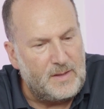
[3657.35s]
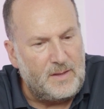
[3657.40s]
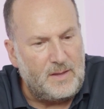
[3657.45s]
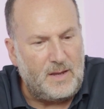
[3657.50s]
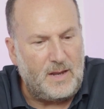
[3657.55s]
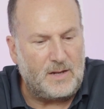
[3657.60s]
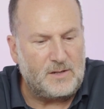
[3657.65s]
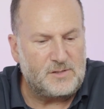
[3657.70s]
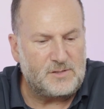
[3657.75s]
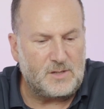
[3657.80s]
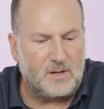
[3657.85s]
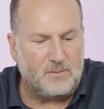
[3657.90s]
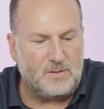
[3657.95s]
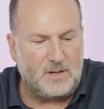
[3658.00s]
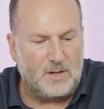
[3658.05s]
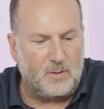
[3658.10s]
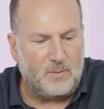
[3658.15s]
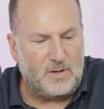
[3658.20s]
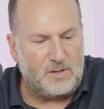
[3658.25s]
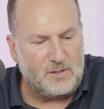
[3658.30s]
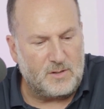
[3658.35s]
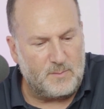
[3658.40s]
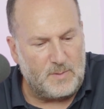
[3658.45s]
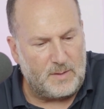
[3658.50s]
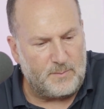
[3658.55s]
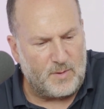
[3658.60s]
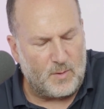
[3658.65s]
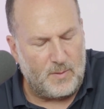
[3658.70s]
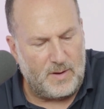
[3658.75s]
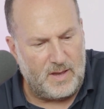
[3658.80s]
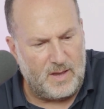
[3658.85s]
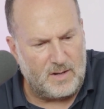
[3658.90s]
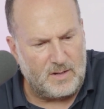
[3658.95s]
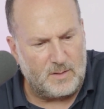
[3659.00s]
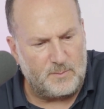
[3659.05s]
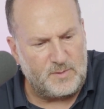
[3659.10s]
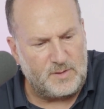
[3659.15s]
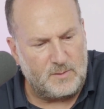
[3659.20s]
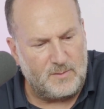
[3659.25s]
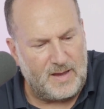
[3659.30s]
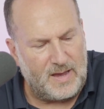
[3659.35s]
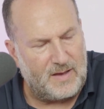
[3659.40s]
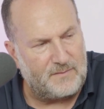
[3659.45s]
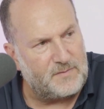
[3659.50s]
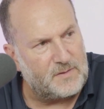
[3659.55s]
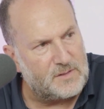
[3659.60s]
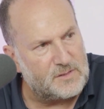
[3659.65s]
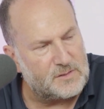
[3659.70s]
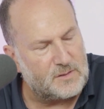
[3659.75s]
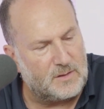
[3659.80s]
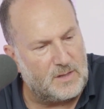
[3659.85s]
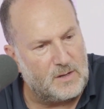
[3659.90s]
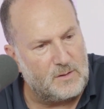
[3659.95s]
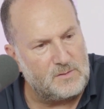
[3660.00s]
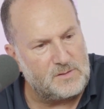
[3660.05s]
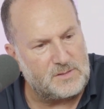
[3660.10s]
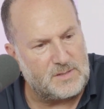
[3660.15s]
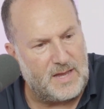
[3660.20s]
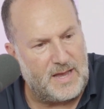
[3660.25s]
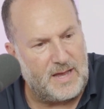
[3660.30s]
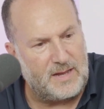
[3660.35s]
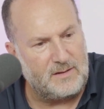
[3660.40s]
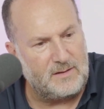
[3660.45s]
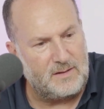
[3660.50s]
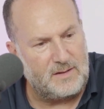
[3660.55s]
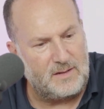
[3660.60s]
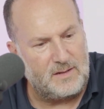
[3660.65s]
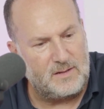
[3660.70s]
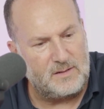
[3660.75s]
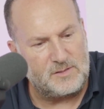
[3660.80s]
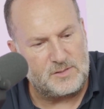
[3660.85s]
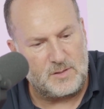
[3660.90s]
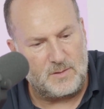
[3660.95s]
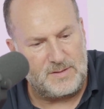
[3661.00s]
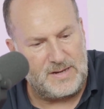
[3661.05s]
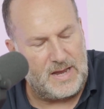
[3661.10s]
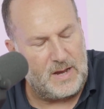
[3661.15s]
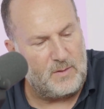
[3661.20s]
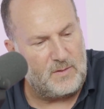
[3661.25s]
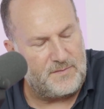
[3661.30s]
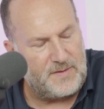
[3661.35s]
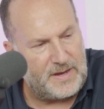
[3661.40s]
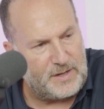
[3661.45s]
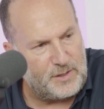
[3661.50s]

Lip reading: And so, in your memorandum, you have to disclose that. So now if I